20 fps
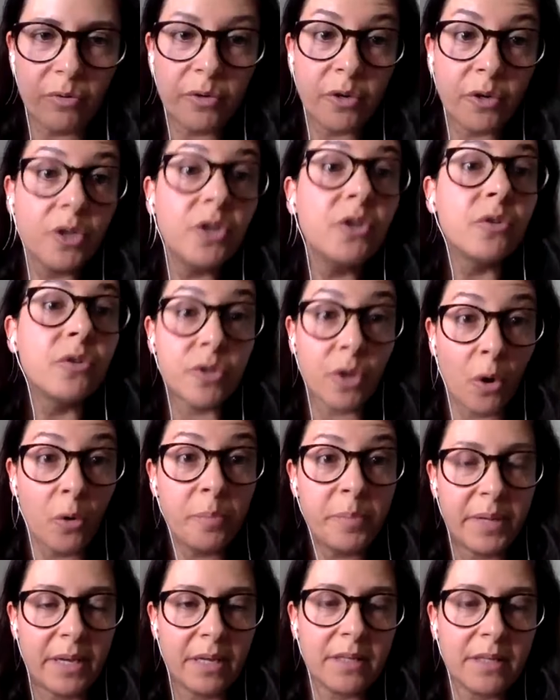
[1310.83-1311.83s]
own
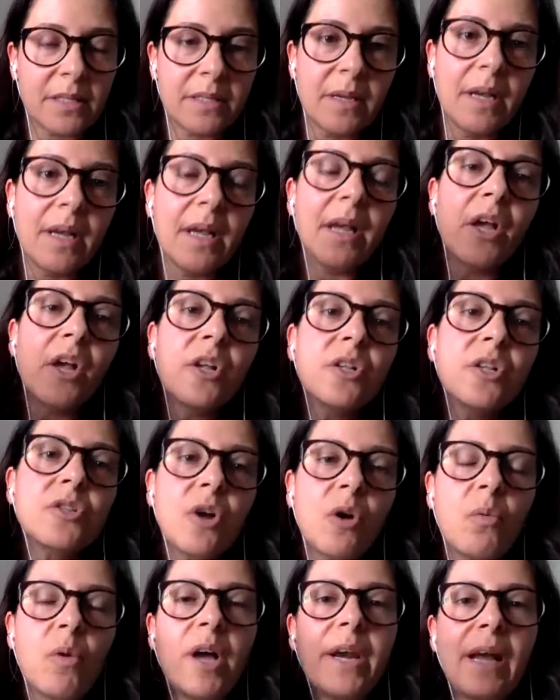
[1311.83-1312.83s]
utopias?
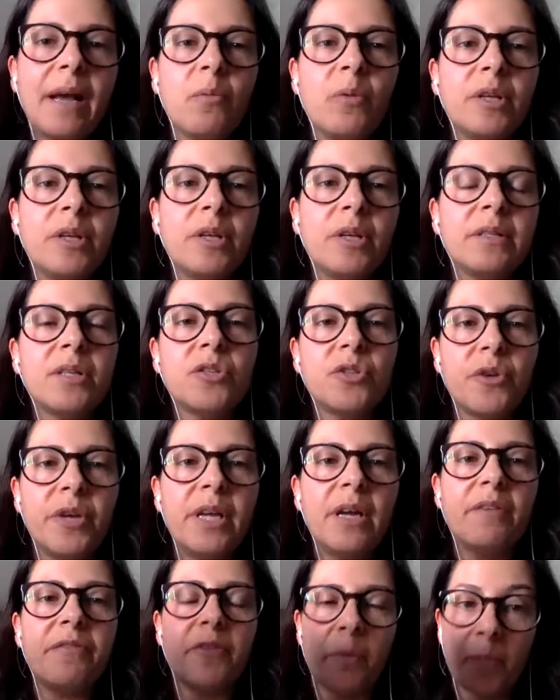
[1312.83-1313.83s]
So what I wanted
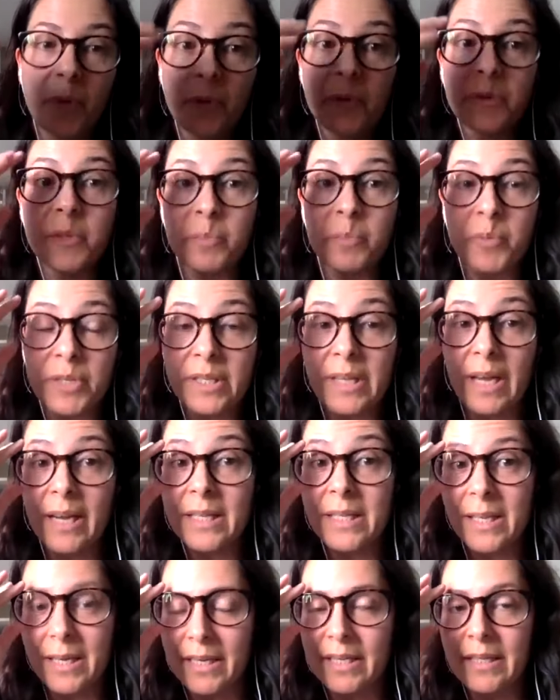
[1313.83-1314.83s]
to hear from you is
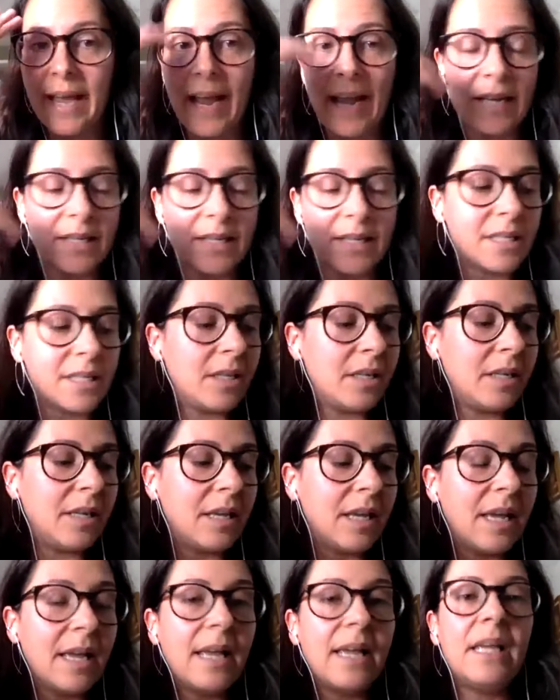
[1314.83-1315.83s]
precisely that.
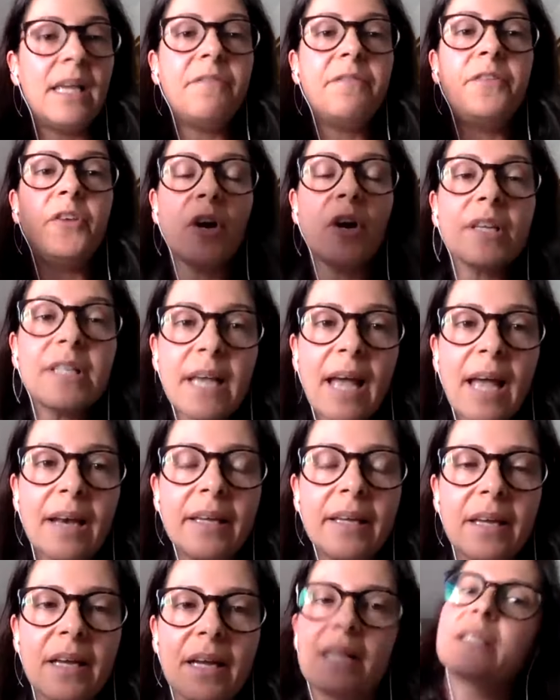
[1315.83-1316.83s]
If you're
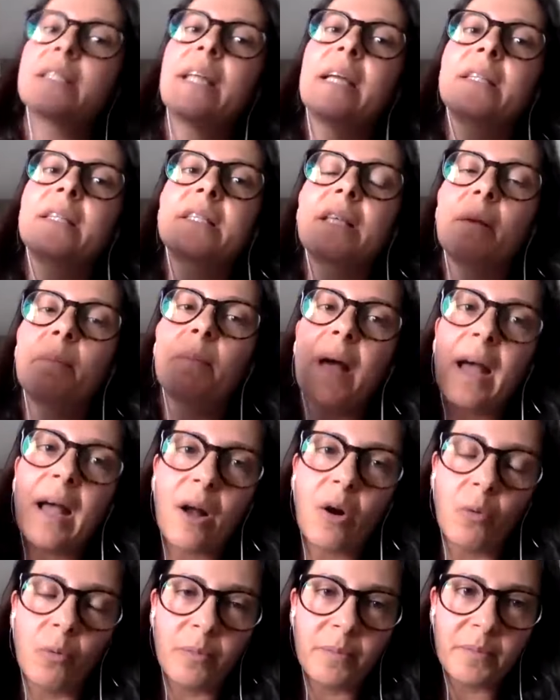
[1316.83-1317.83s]
telling us that
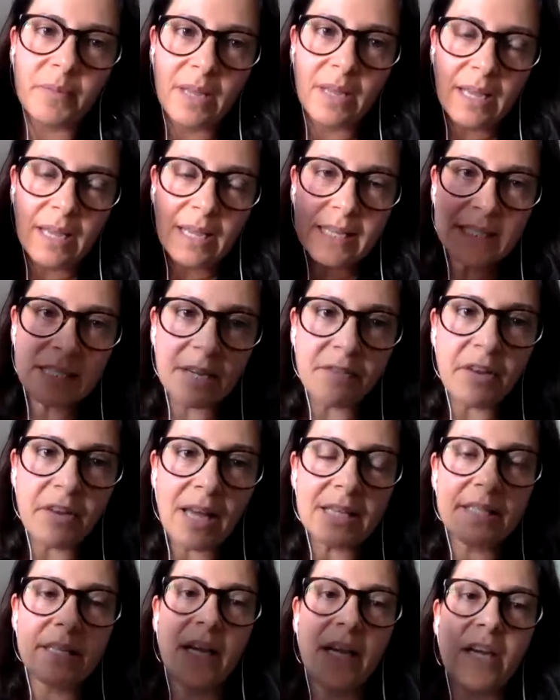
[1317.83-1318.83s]
somehow
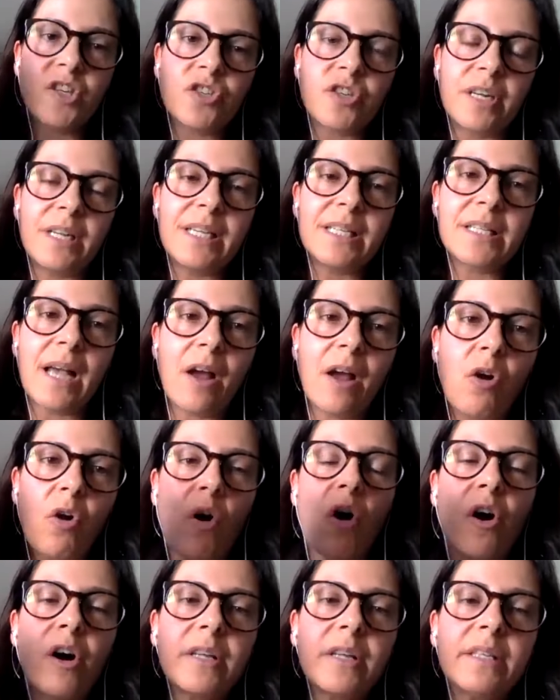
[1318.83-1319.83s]
civilization is the
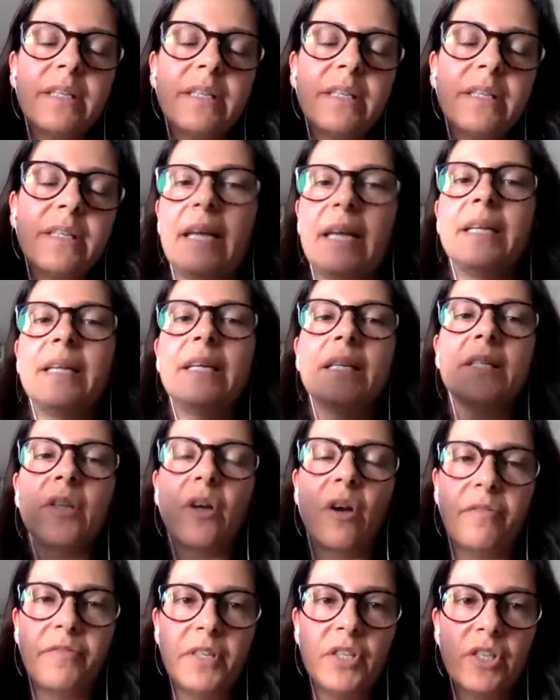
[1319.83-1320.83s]
core tenet
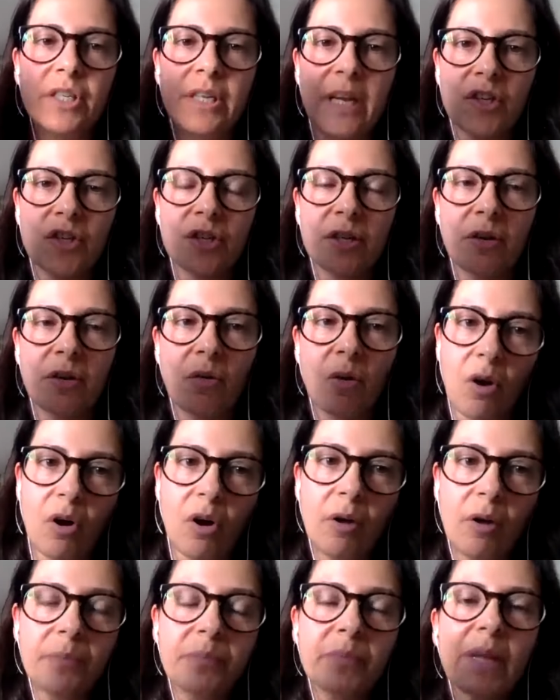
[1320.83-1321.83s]
of international
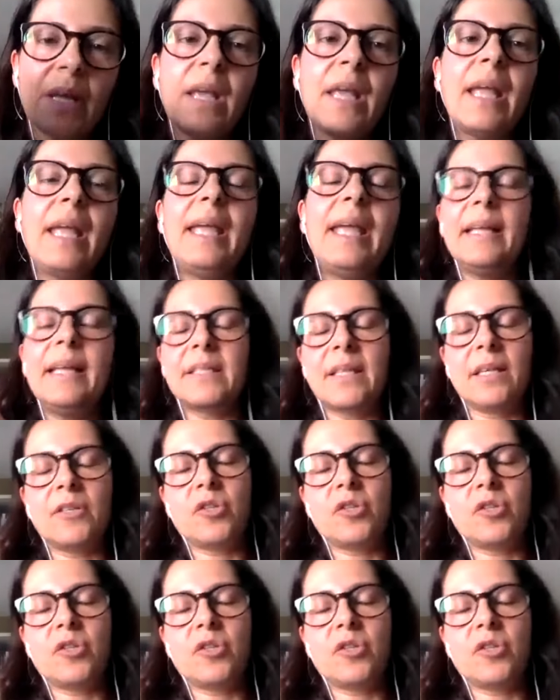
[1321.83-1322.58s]
law, it's a